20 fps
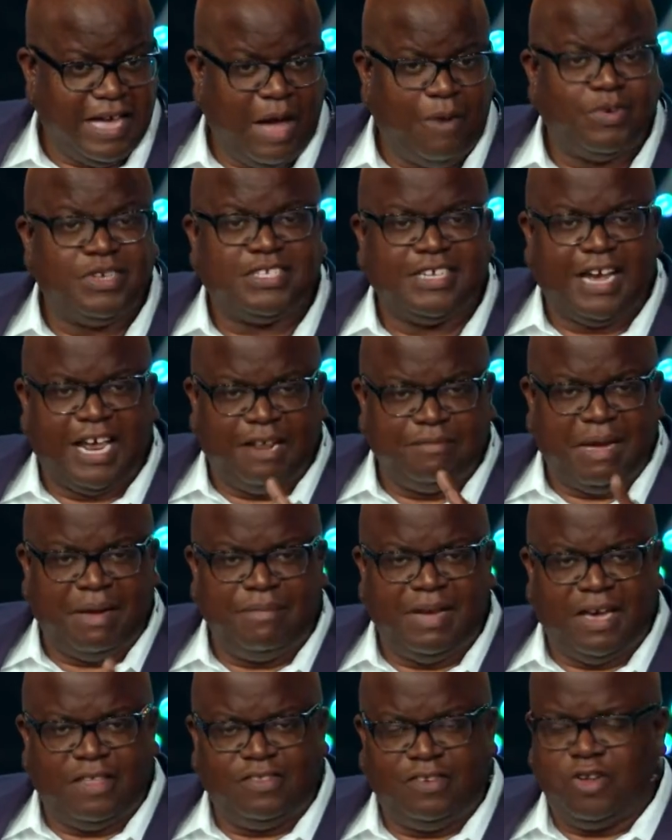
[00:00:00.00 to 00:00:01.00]
I would say out of my
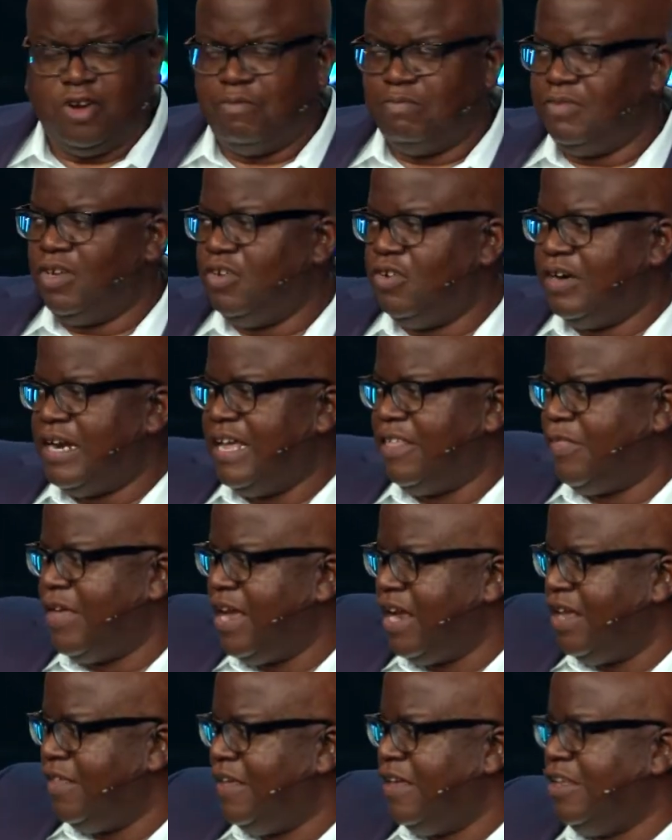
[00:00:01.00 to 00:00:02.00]
mouth, nope, Lord, I
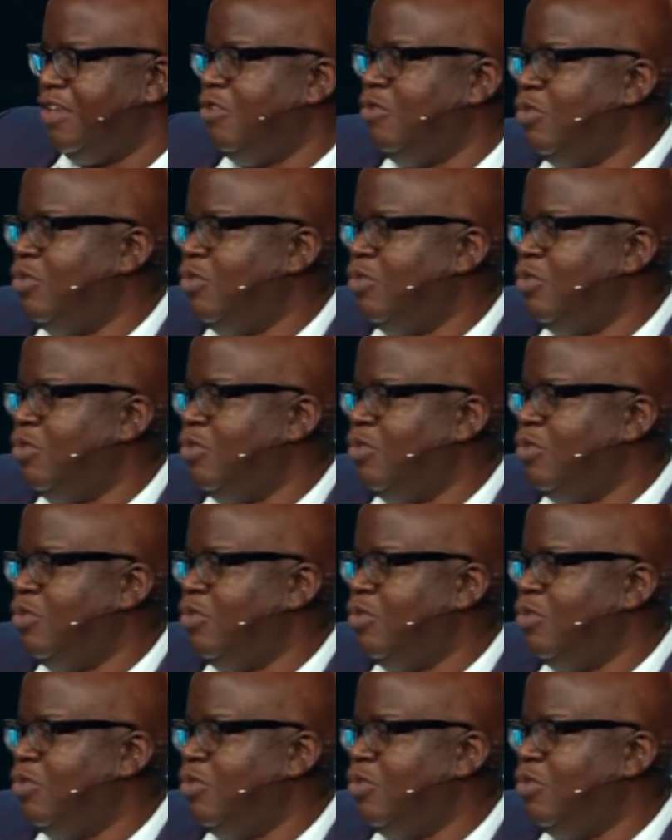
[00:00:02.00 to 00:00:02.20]
thank you that